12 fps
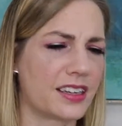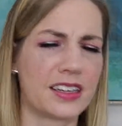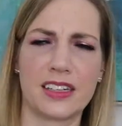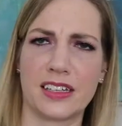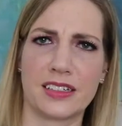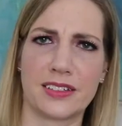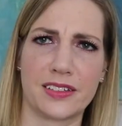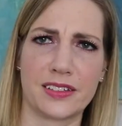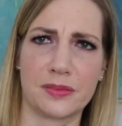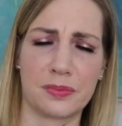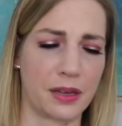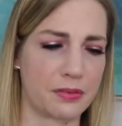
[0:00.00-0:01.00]
I need
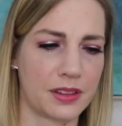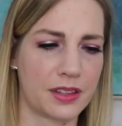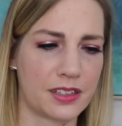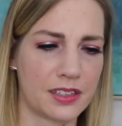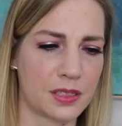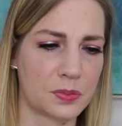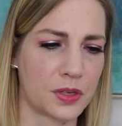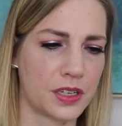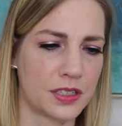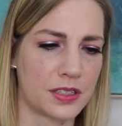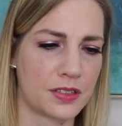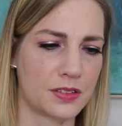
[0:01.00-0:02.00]
to play with this
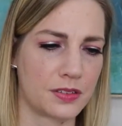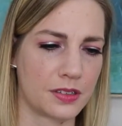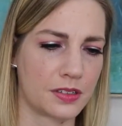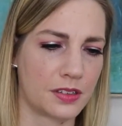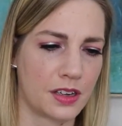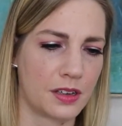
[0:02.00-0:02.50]
pretty soon.